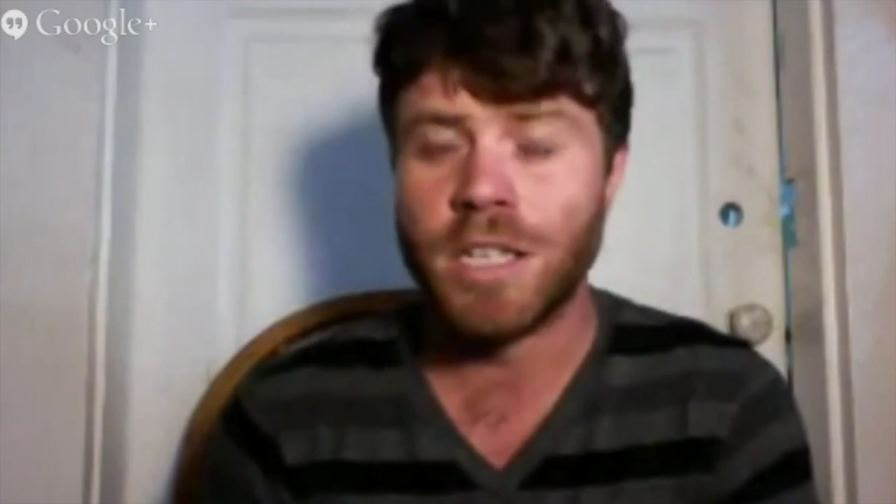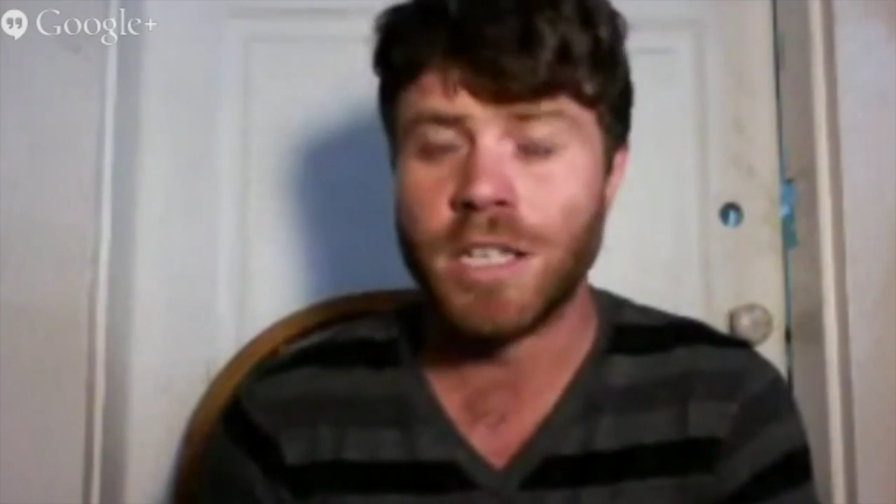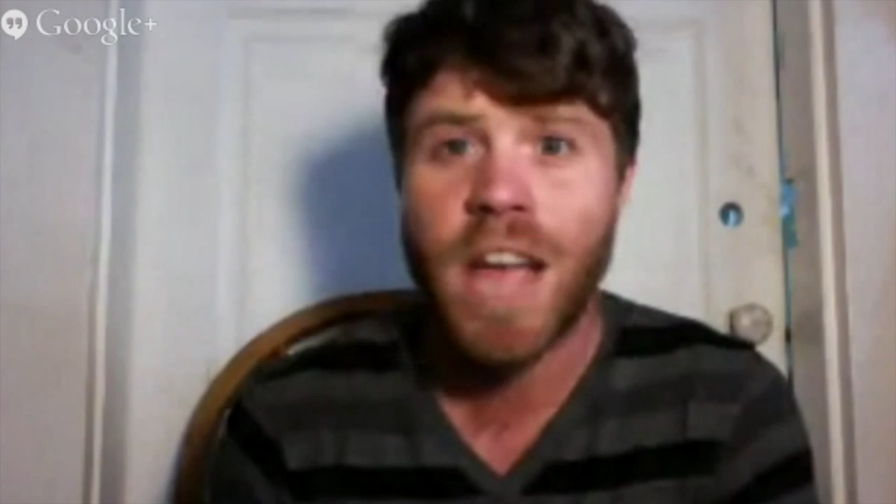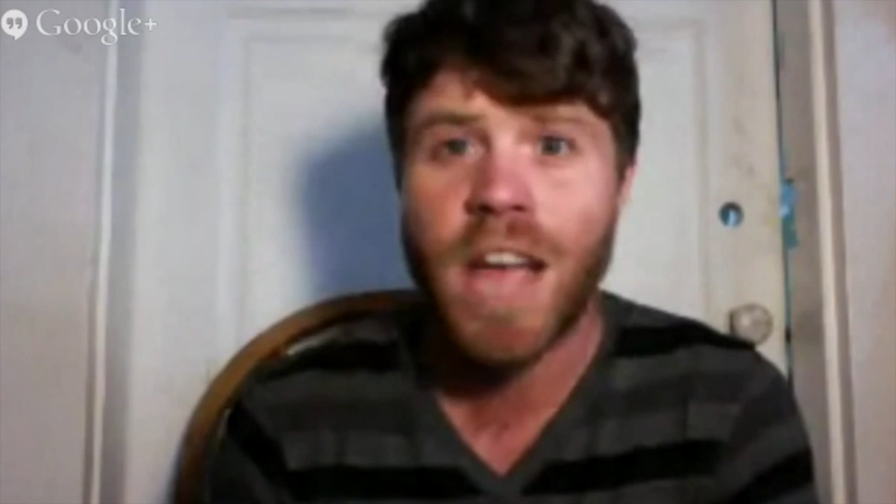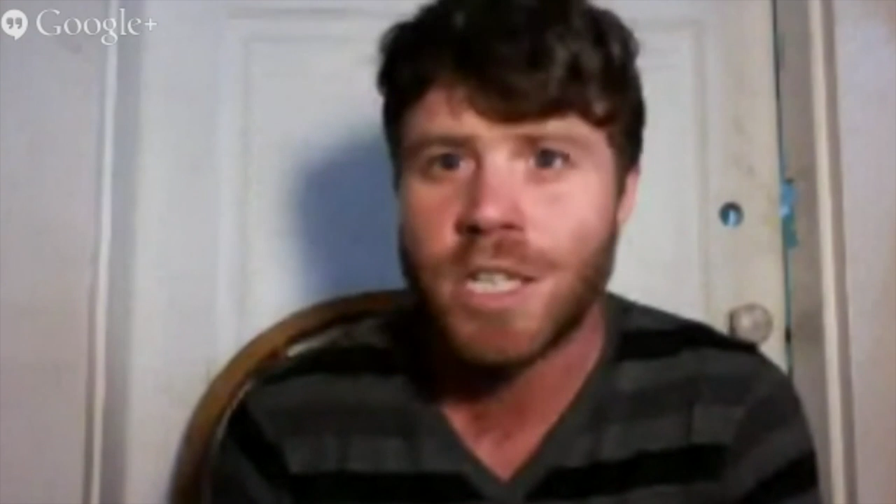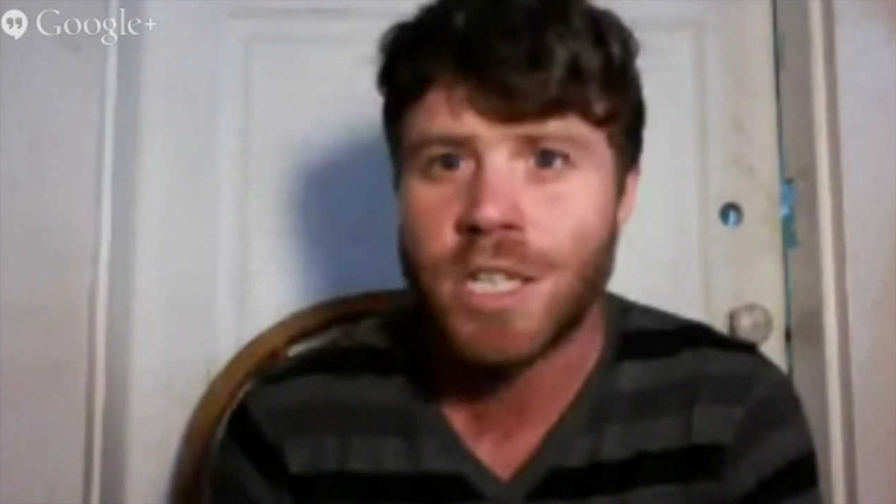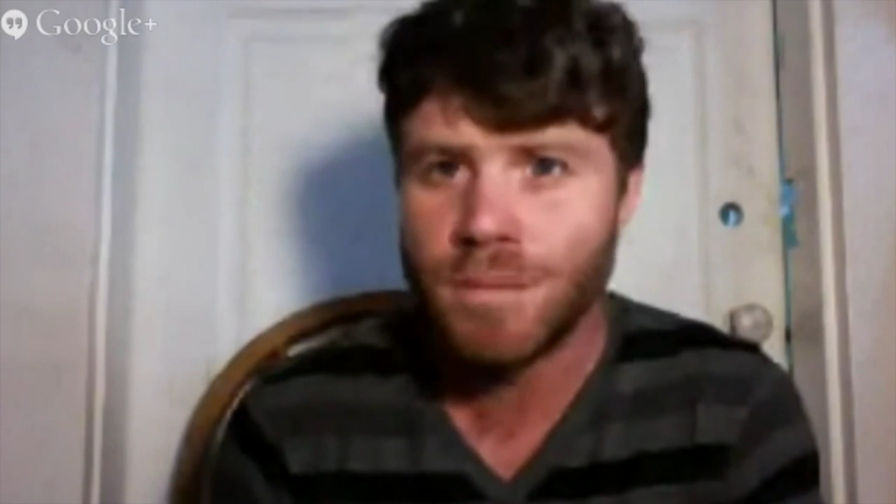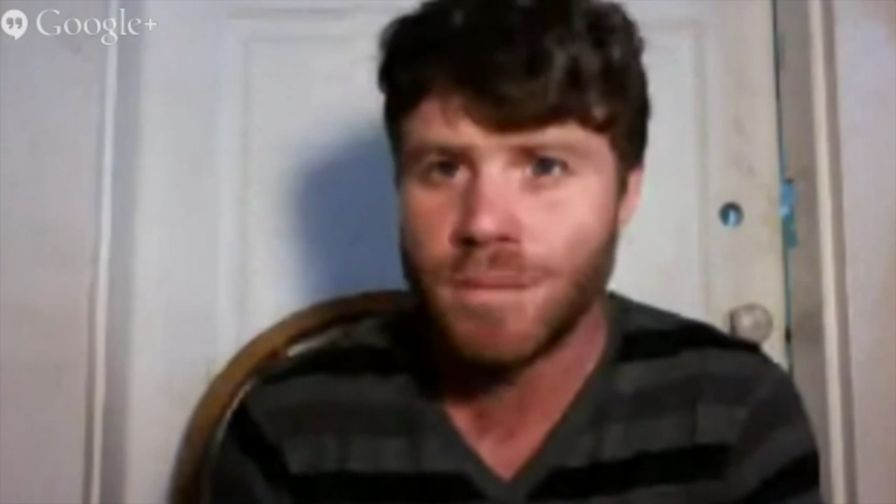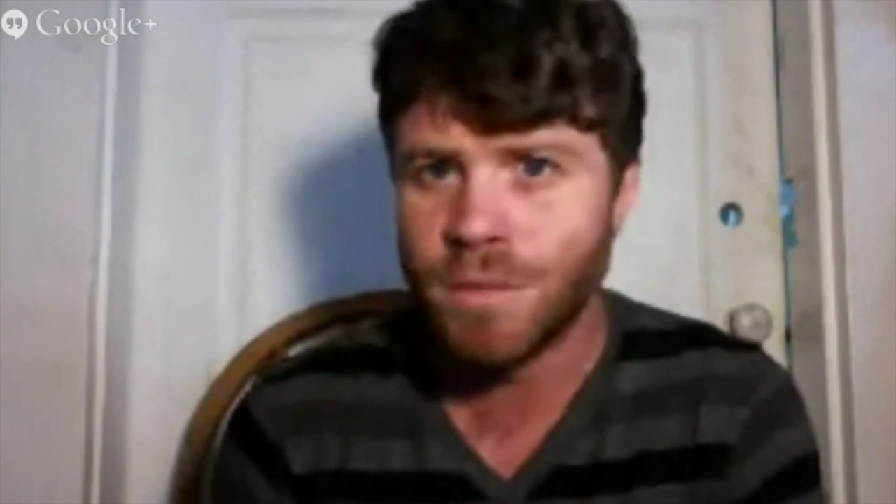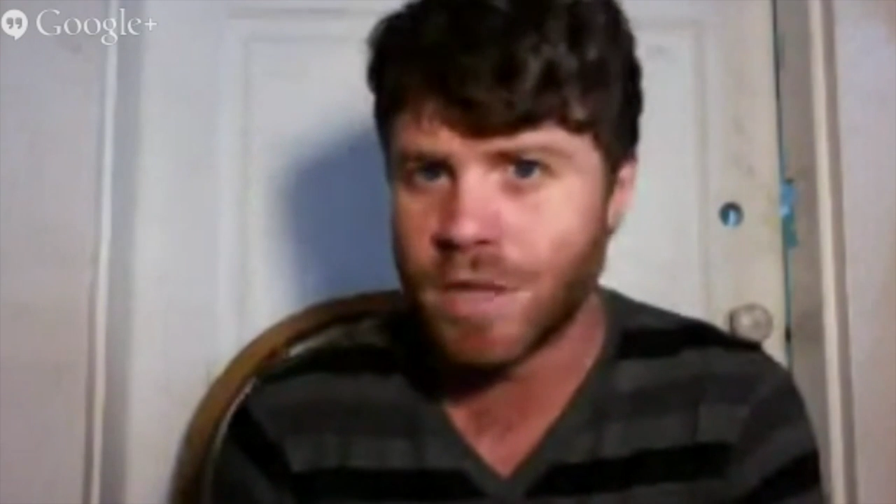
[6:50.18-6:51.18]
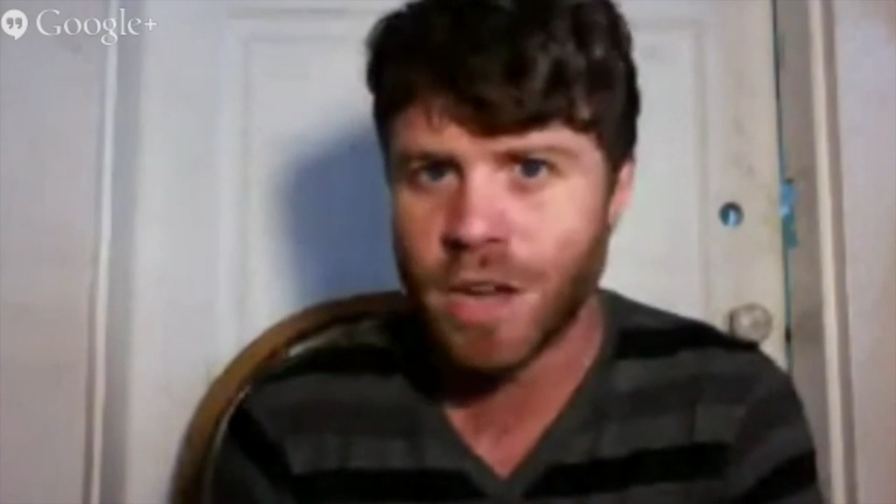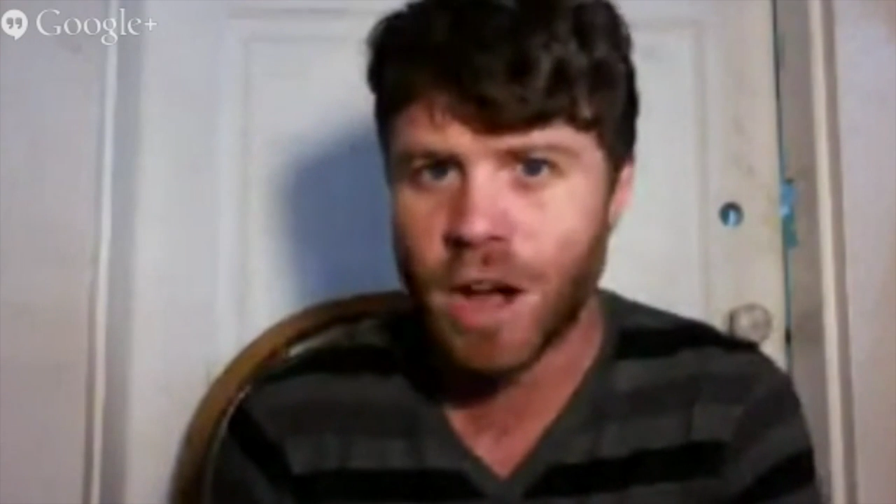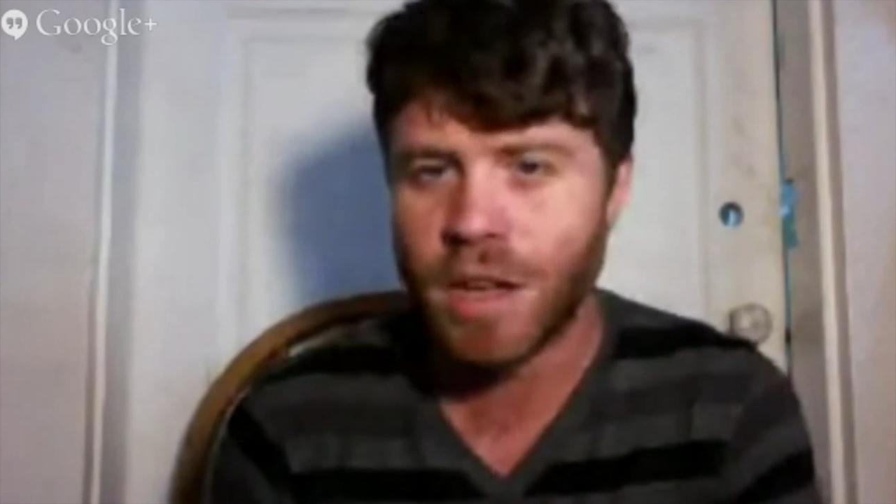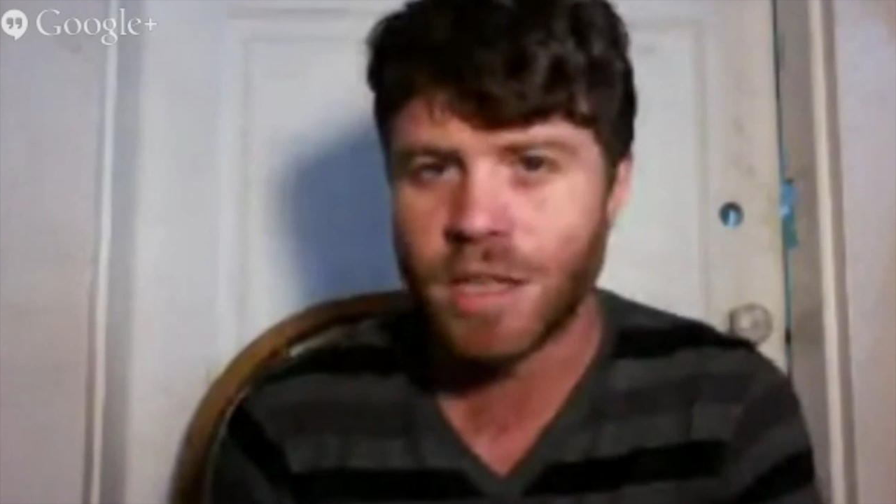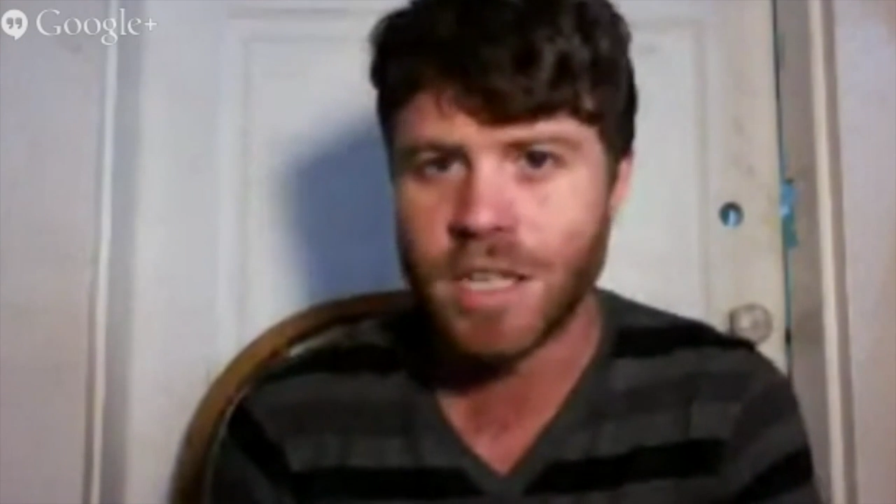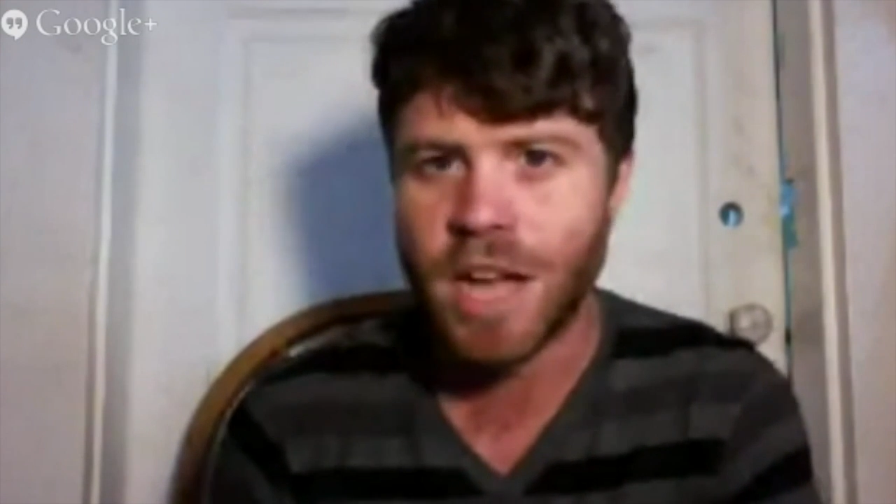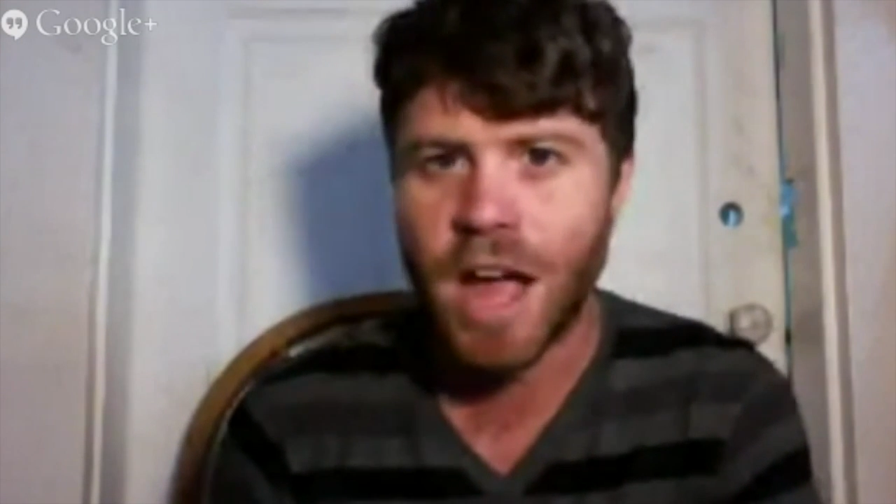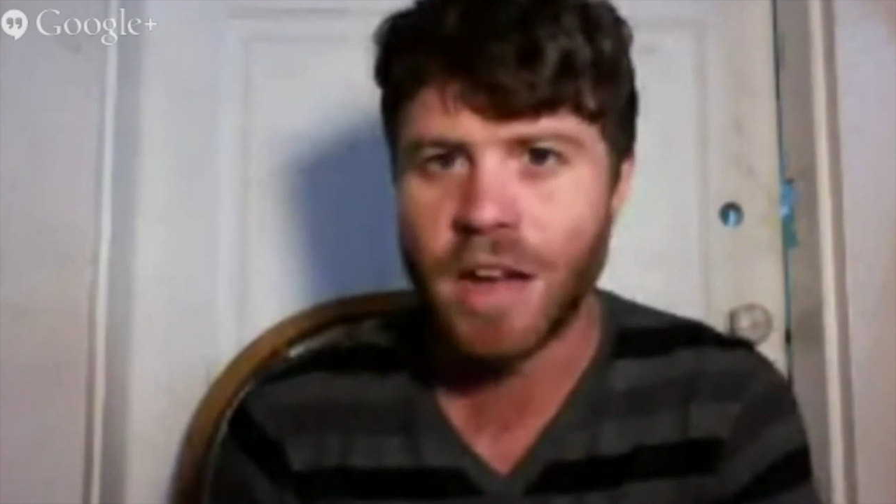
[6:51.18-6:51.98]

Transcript: to snatch up Assange